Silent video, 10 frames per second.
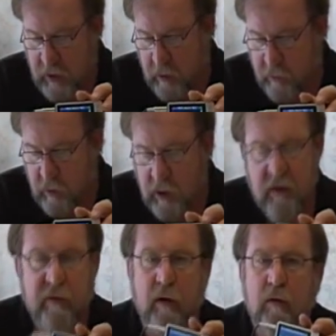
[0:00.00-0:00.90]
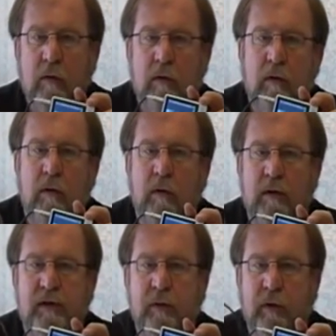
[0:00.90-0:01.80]
that the Evo
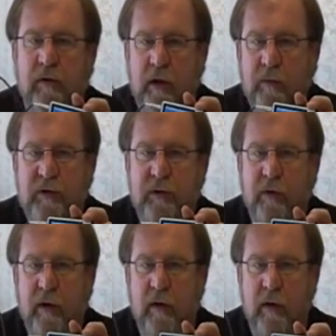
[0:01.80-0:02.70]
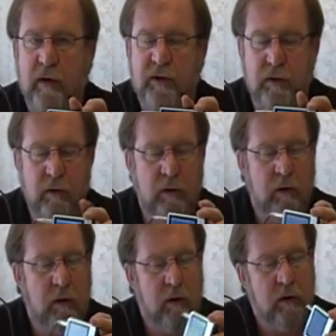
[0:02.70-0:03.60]
is doing temperature regulation
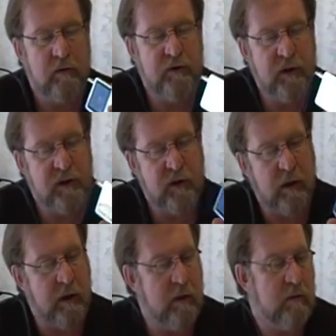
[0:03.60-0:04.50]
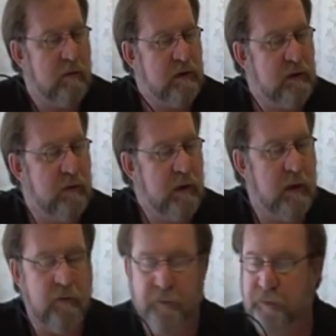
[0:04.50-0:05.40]
just like, let's do it
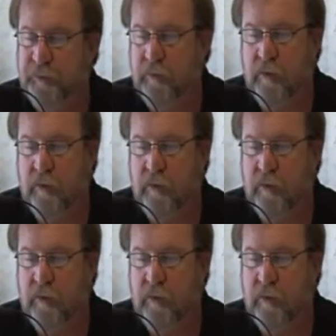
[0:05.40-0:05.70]
again.